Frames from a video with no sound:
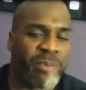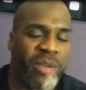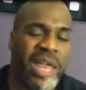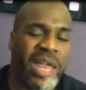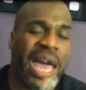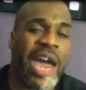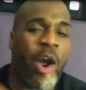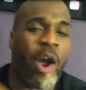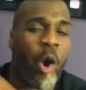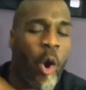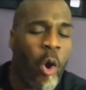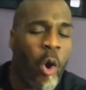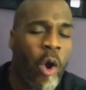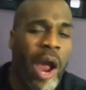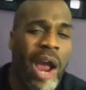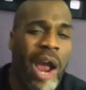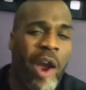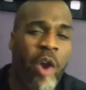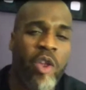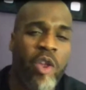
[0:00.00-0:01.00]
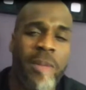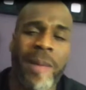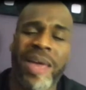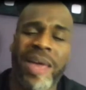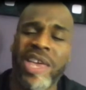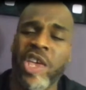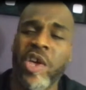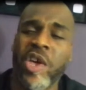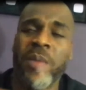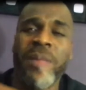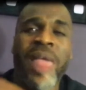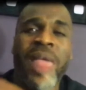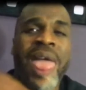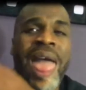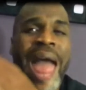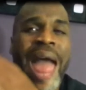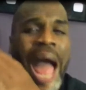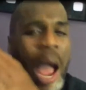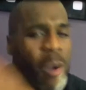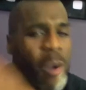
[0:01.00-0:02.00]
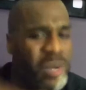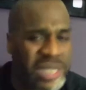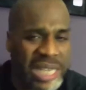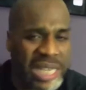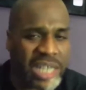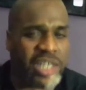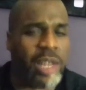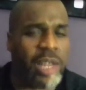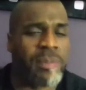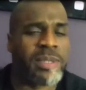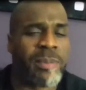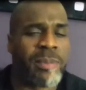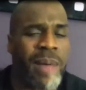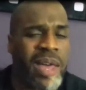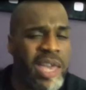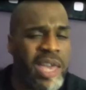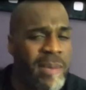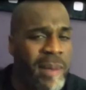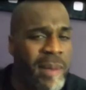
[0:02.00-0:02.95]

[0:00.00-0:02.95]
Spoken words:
Like I heard about him. I would see clips about him. I'm